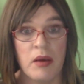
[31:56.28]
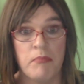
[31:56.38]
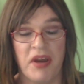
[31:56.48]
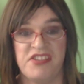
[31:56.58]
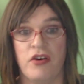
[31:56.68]

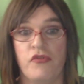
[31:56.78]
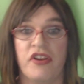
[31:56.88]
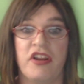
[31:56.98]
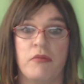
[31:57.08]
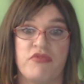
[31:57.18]
Myself and
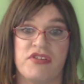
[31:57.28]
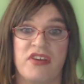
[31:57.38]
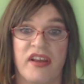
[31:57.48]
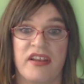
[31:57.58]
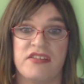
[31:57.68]
a number of
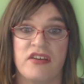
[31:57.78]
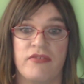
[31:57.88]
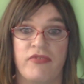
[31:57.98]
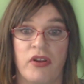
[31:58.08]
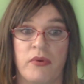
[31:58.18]
cyclists I
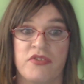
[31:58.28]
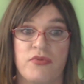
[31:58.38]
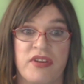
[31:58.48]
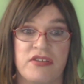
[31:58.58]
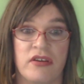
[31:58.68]
follow on
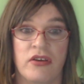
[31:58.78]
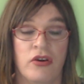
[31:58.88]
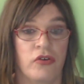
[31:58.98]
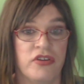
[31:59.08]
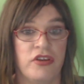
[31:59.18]
Twitter
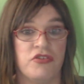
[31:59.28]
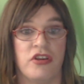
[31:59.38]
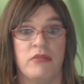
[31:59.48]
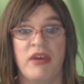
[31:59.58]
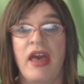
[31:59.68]
or
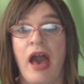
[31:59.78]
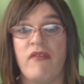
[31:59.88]
YouTube have